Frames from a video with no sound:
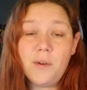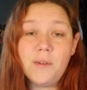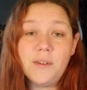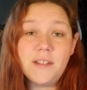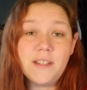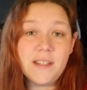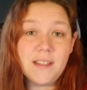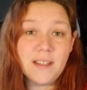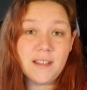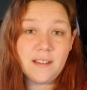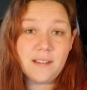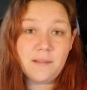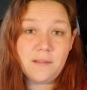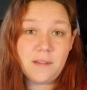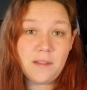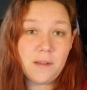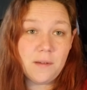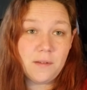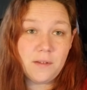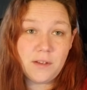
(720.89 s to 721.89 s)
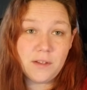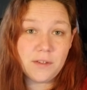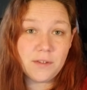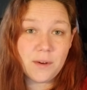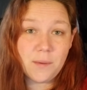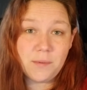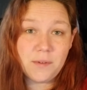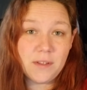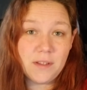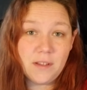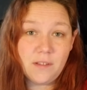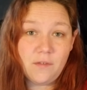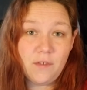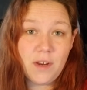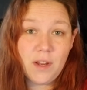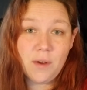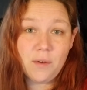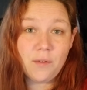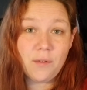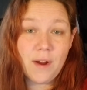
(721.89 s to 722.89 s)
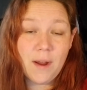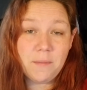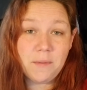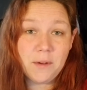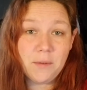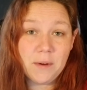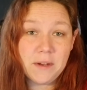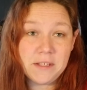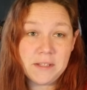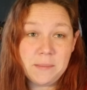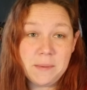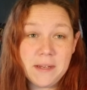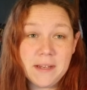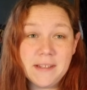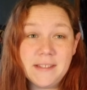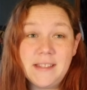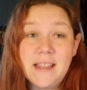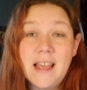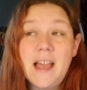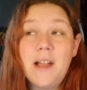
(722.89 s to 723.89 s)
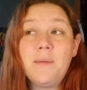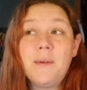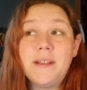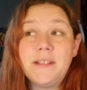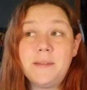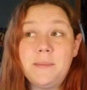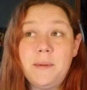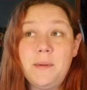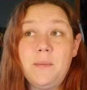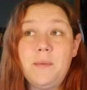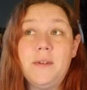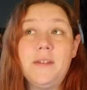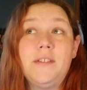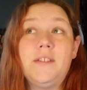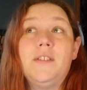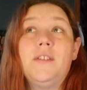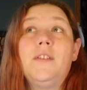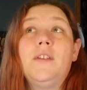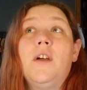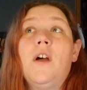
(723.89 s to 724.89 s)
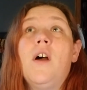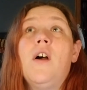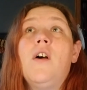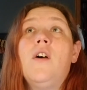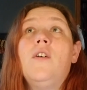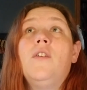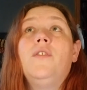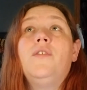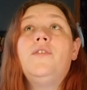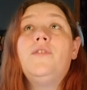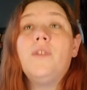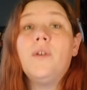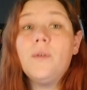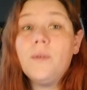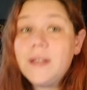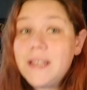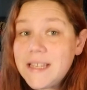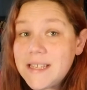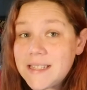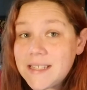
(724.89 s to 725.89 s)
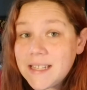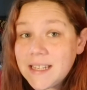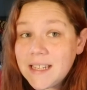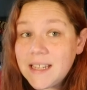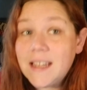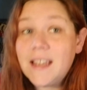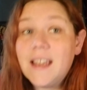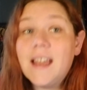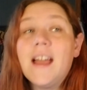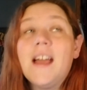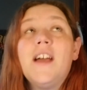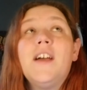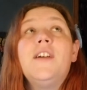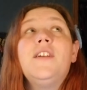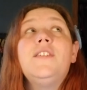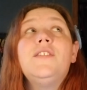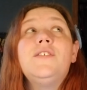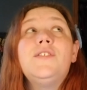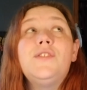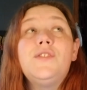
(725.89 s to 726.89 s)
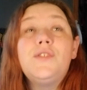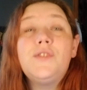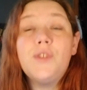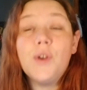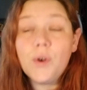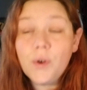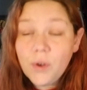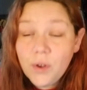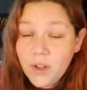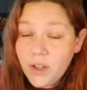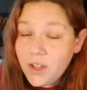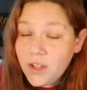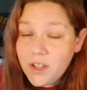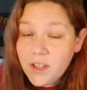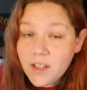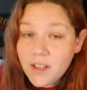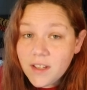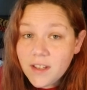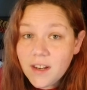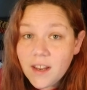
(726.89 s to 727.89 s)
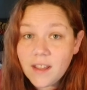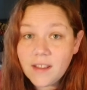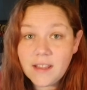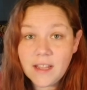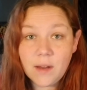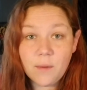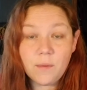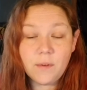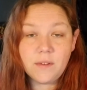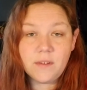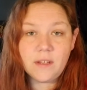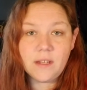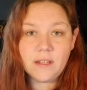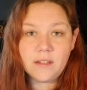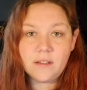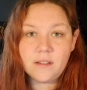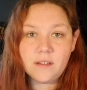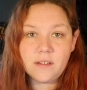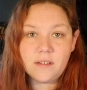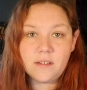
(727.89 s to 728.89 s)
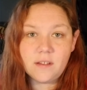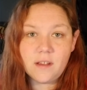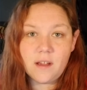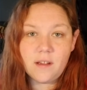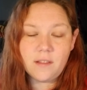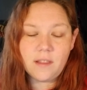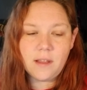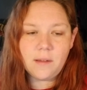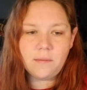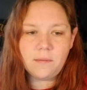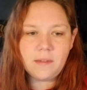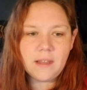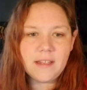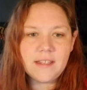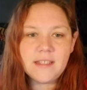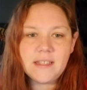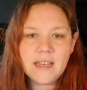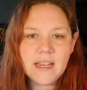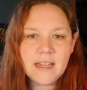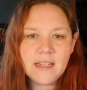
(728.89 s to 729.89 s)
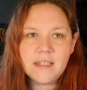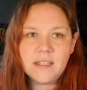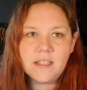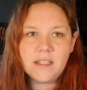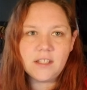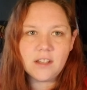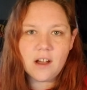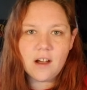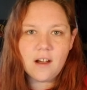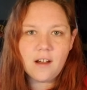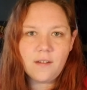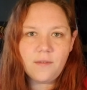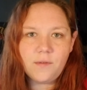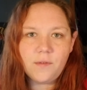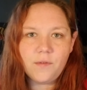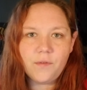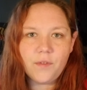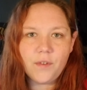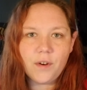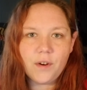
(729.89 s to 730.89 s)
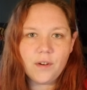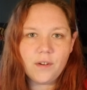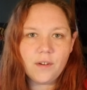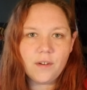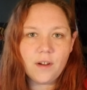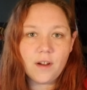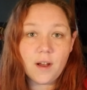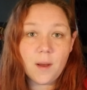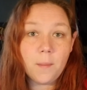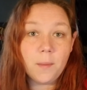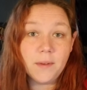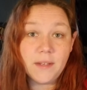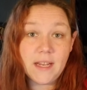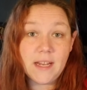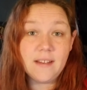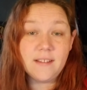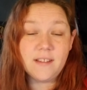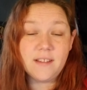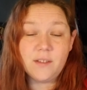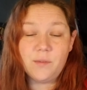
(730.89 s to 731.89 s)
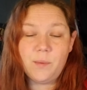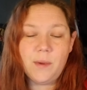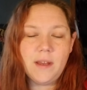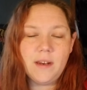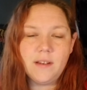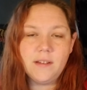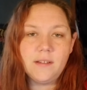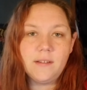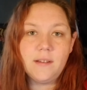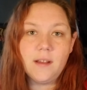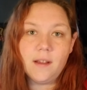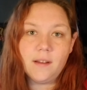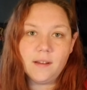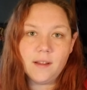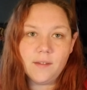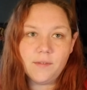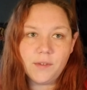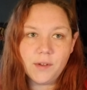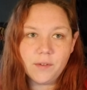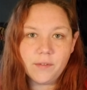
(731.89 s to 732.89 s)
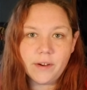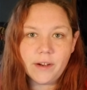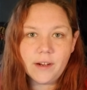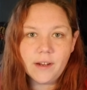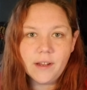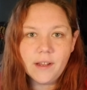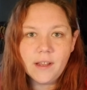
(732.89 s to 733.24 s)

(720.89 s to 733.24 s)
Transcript: into the description of this video and grab that recipe, because that recipe was so easy, so good. They were like they stayed soft for a couple days because we had a ton left over.